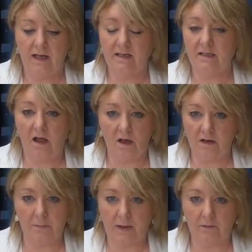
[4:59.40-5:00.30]
It is
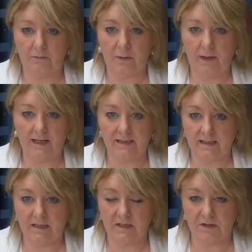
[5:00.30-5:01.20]
not about
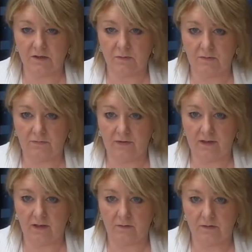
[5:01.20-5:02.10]
replacing teachers with
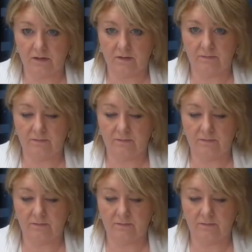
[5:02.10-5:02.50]
videos.